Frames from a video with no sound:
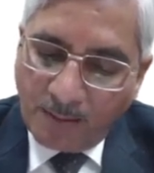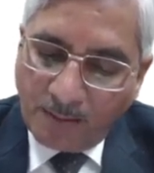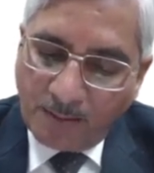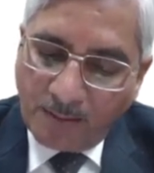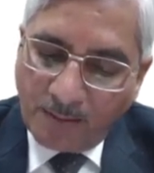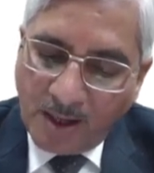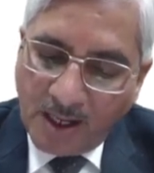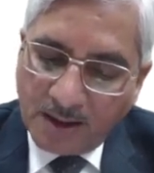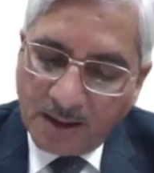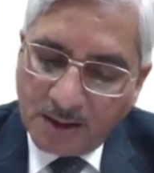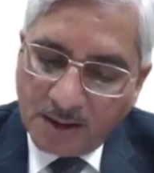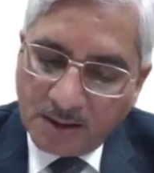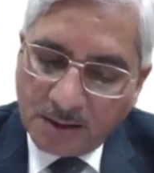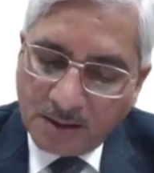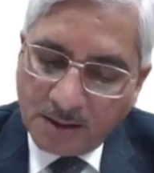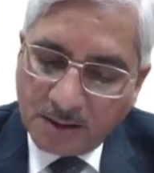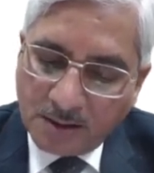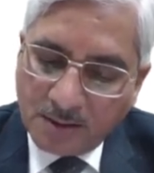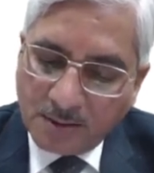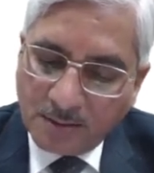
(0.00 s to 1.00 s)

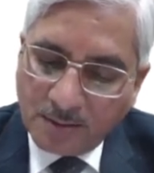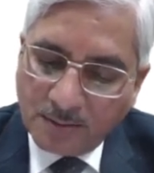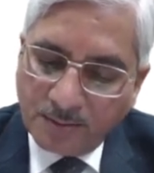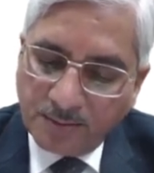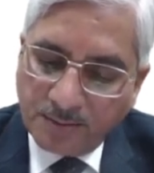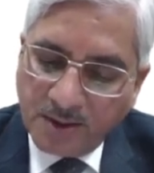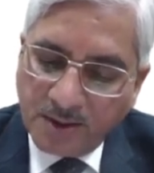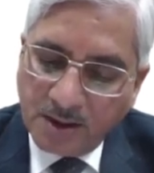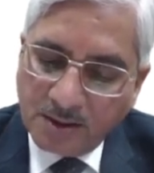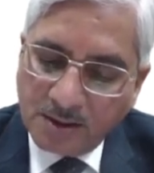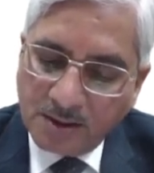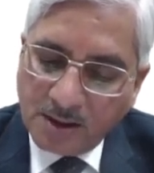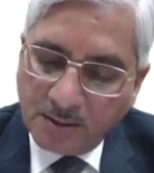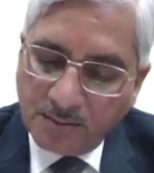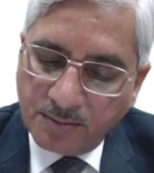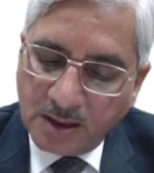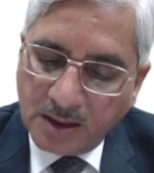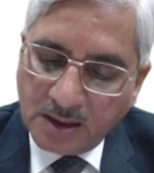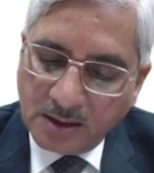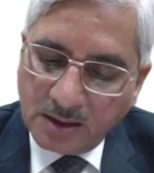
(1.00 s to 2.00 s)
minus beta
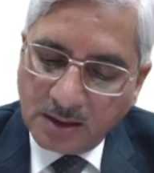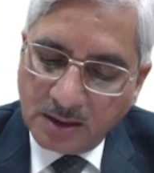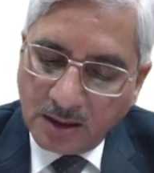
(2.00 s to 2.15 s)
by